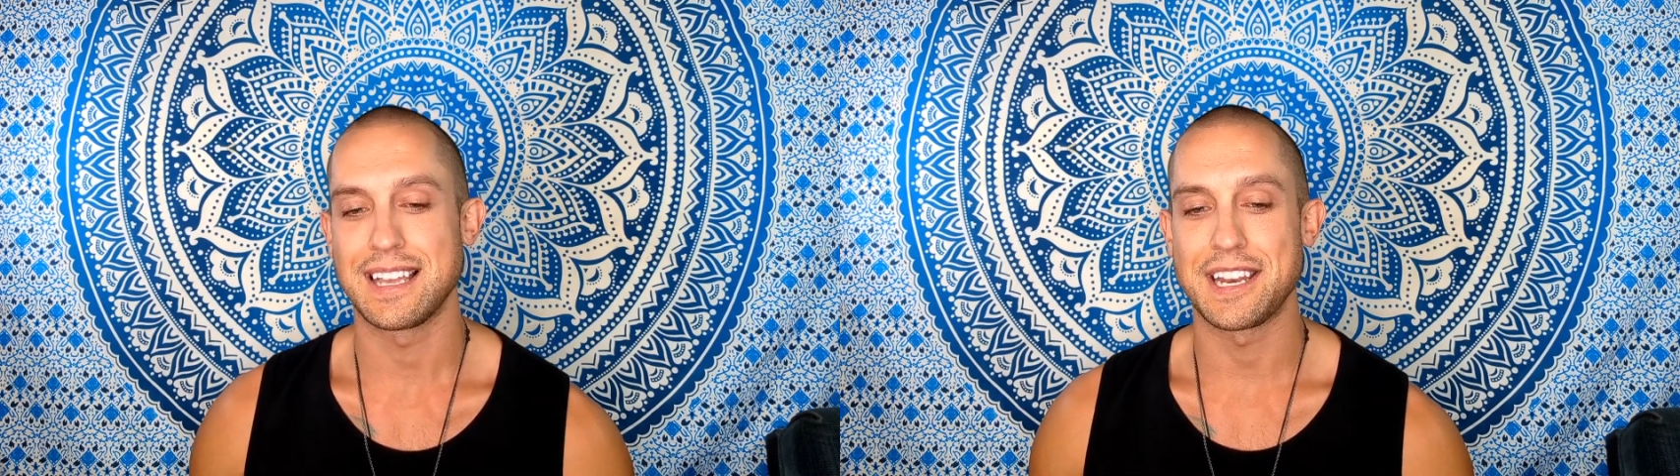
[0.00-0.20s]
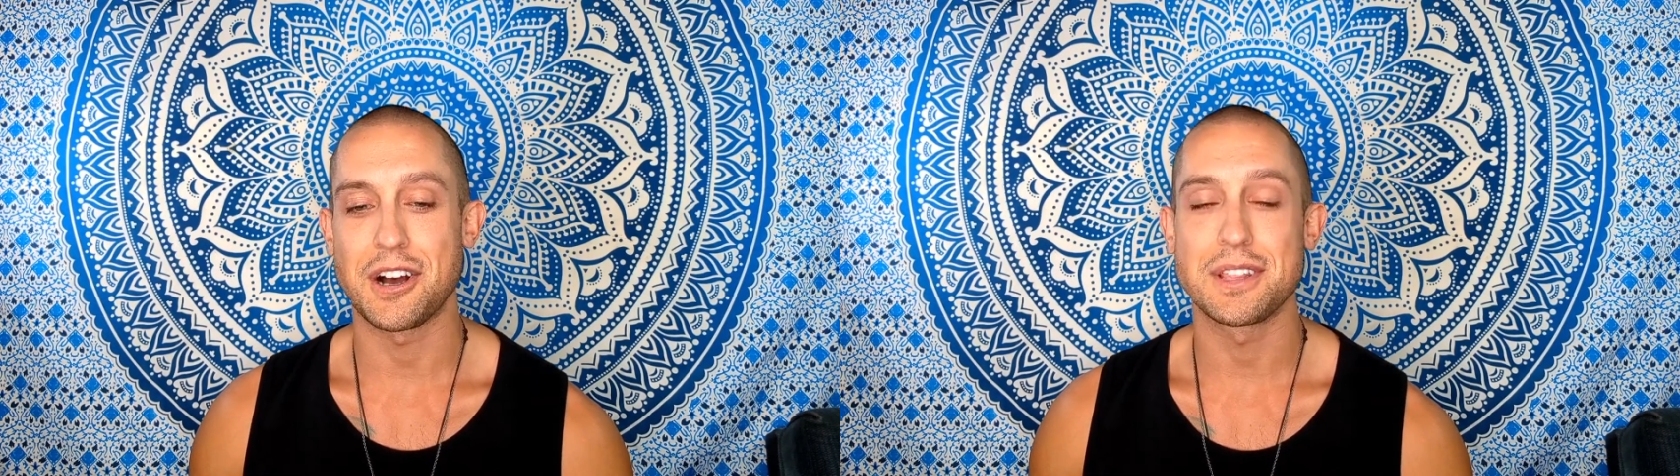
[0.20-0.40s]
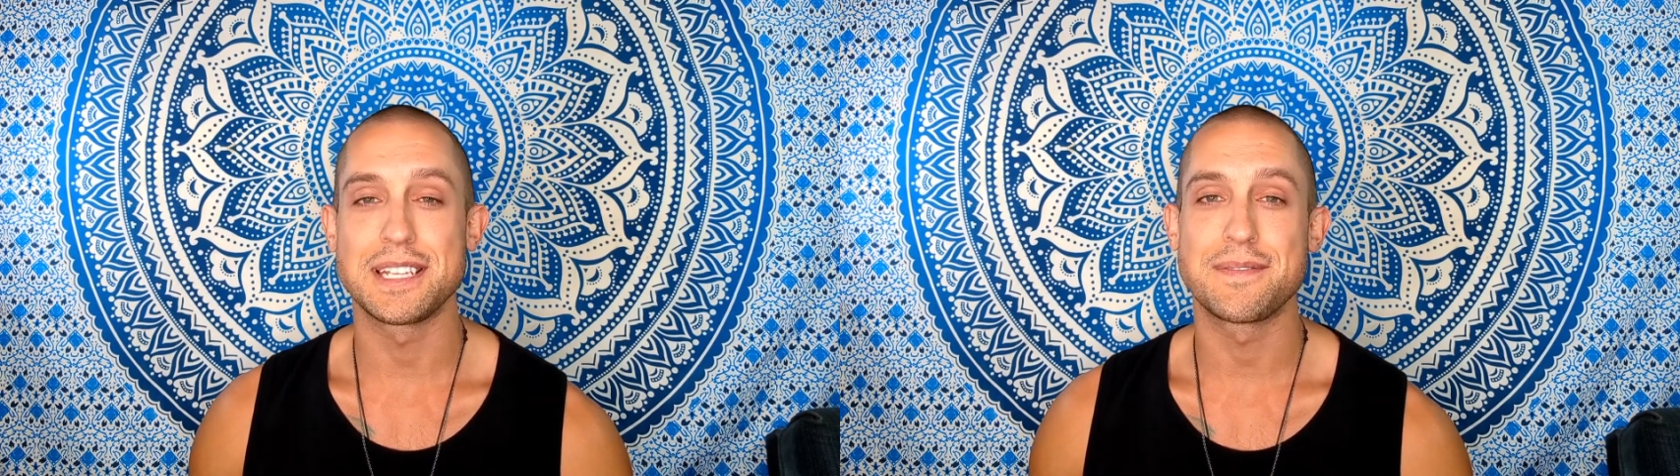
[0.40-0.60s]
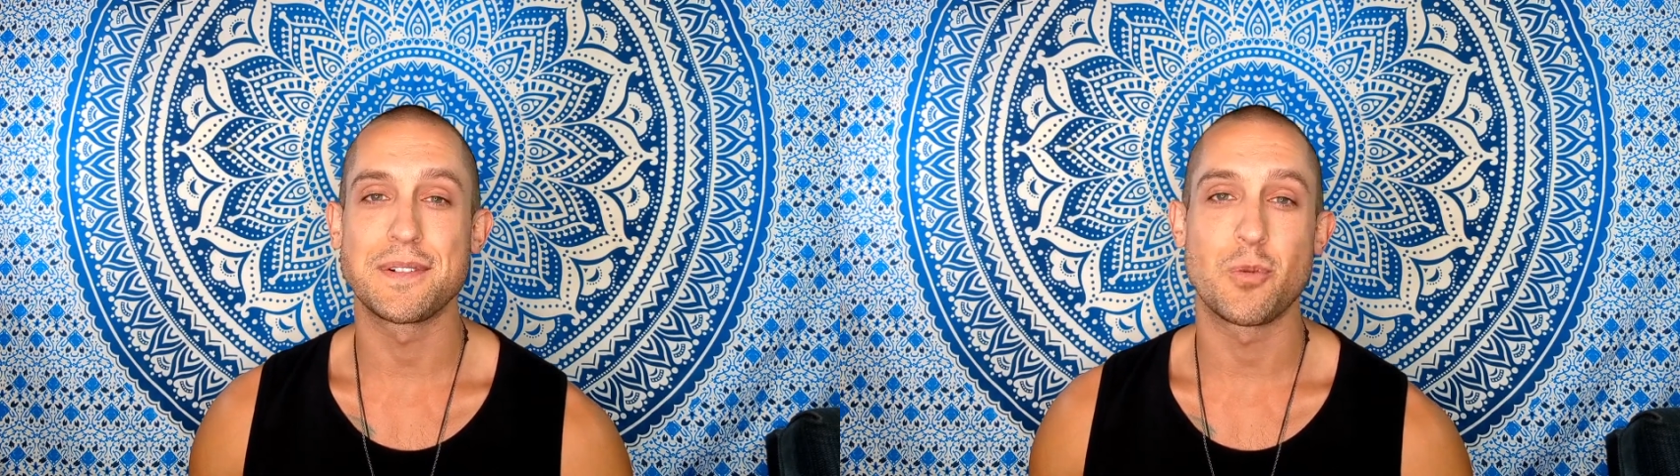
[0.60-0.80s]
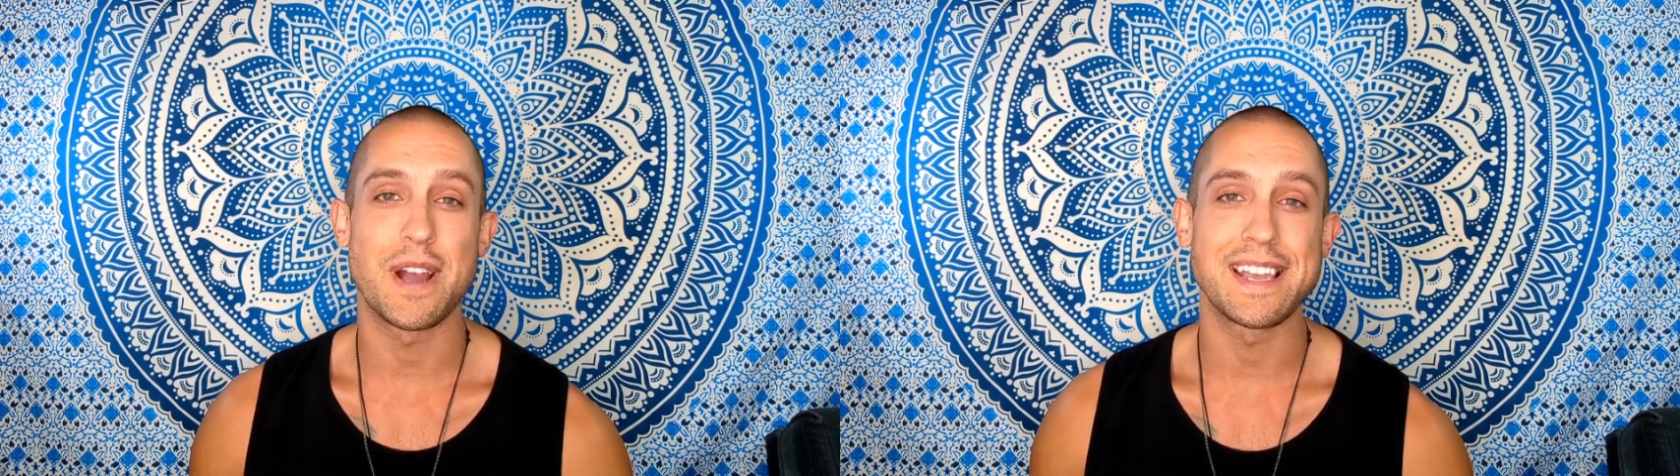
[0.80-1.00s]
and all the
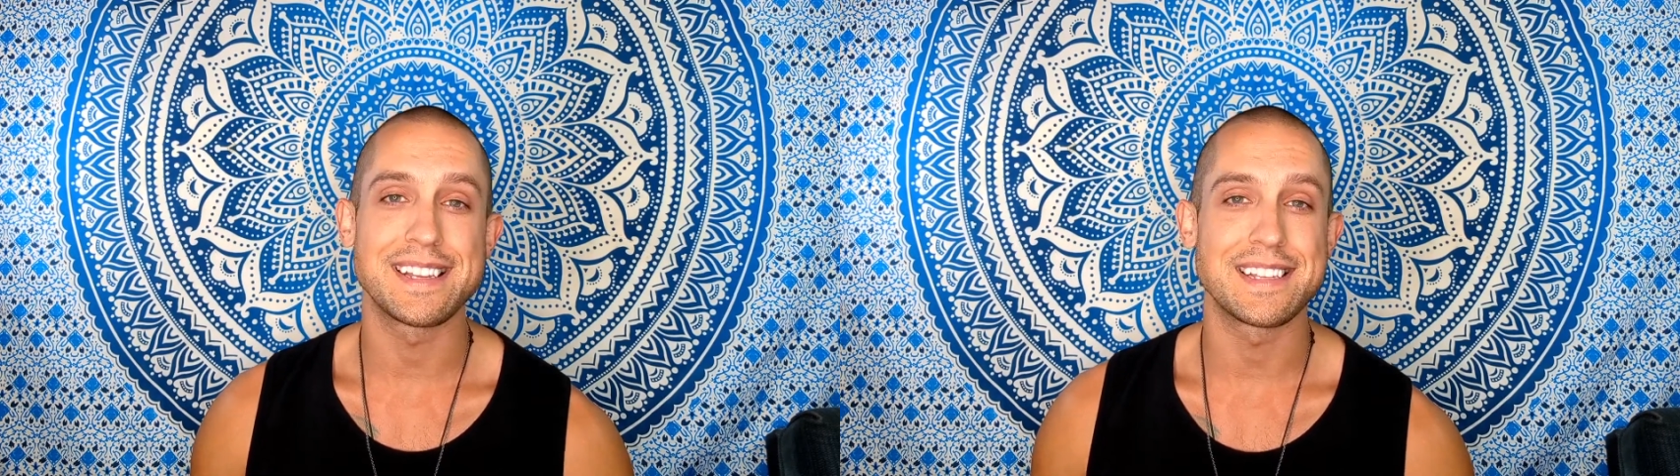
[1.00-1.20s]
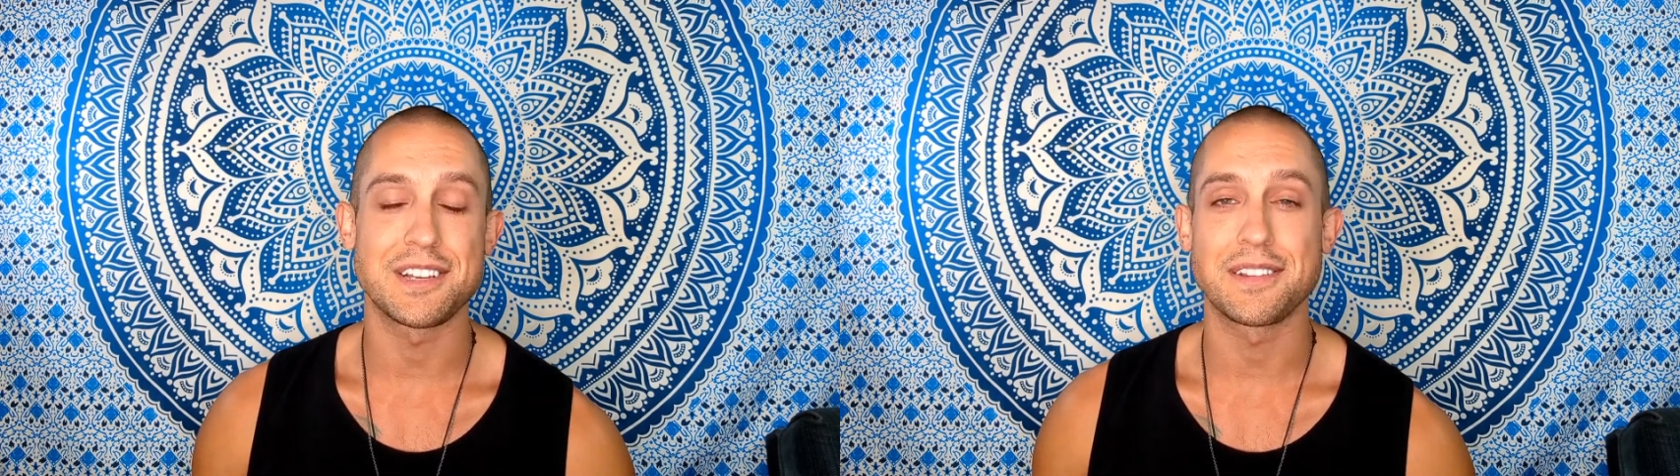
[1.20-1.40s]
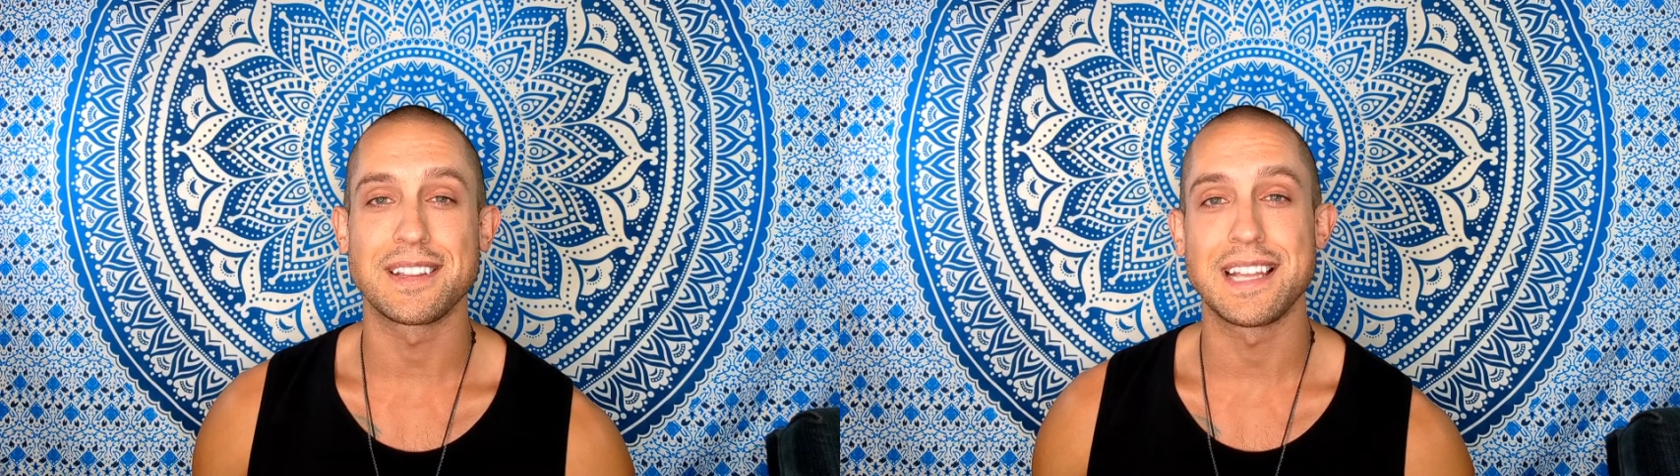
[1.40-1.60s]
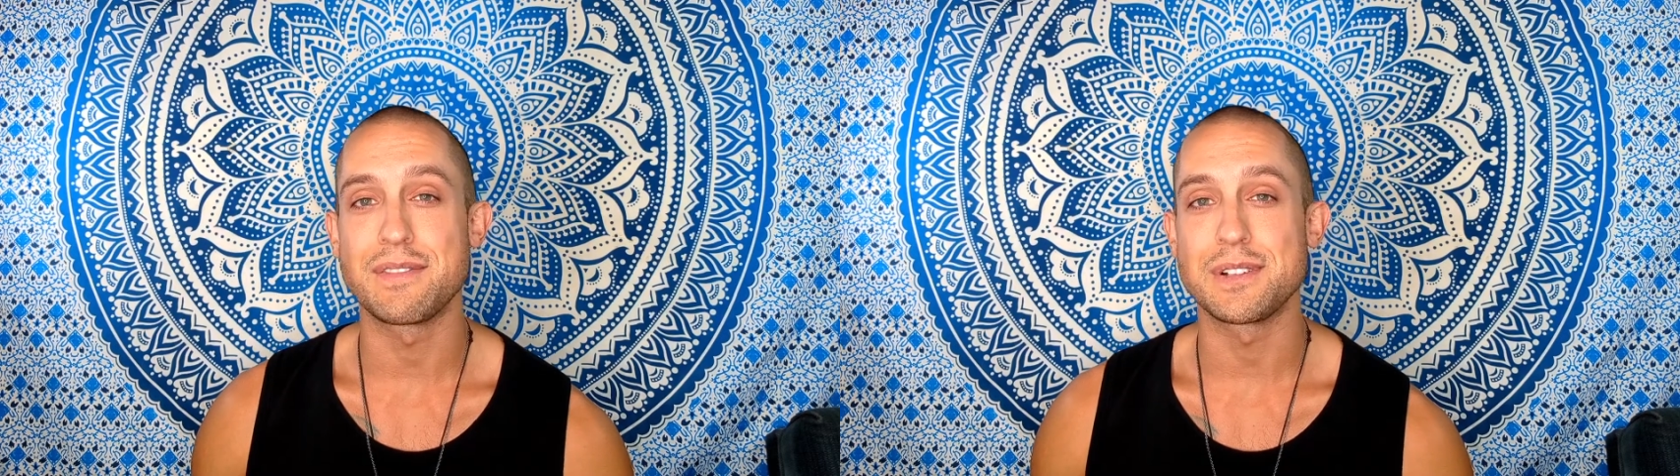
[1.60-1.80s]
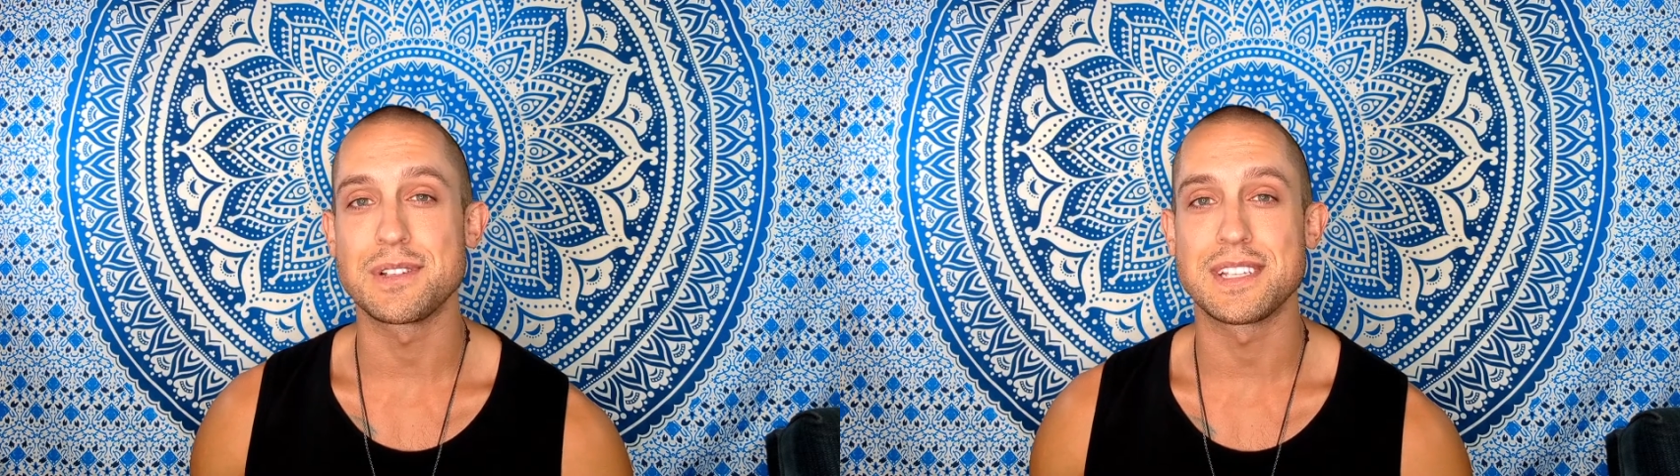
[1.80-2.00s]
different ways, all the
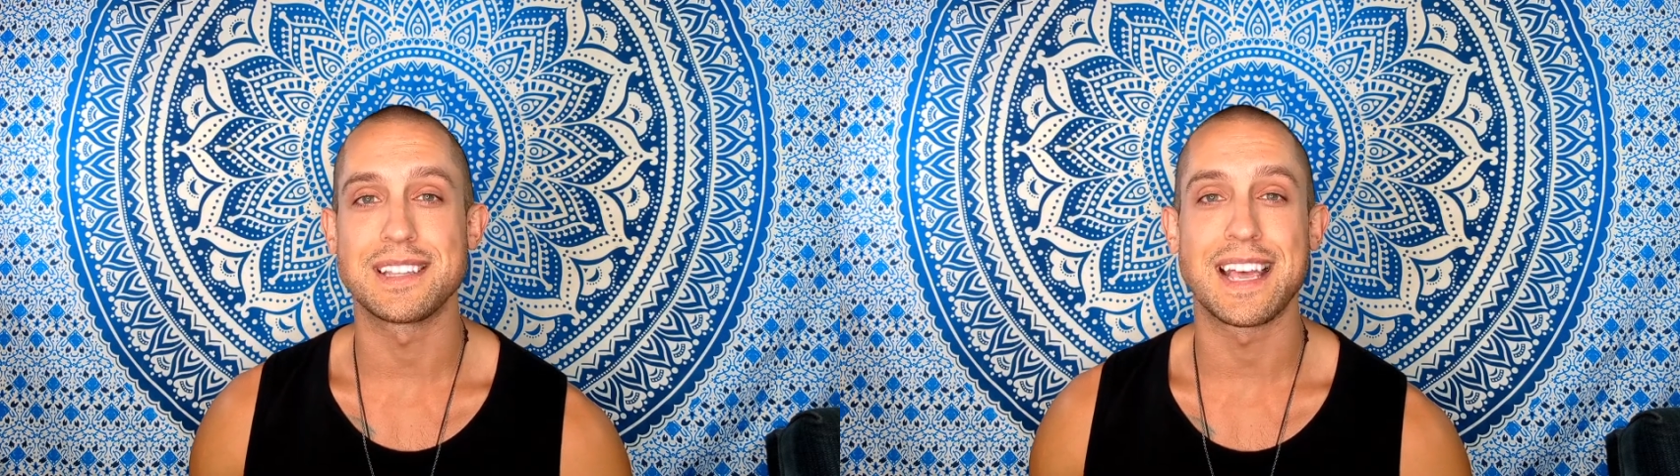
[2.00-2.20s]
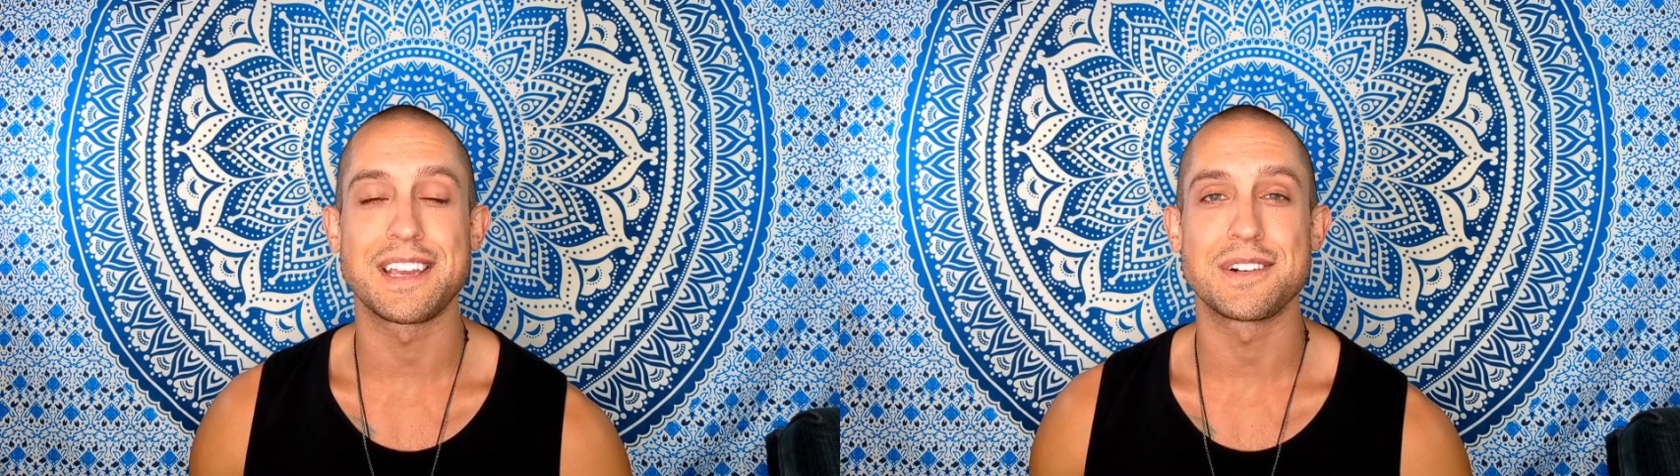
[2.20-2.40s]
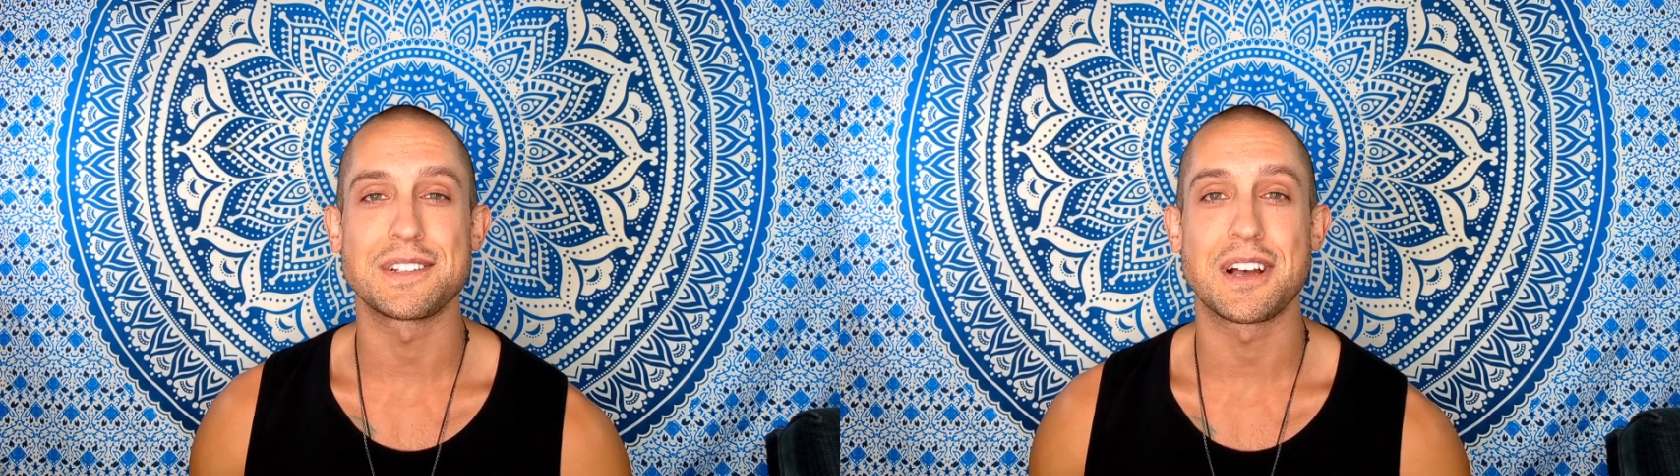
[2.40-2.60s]
levels and layers,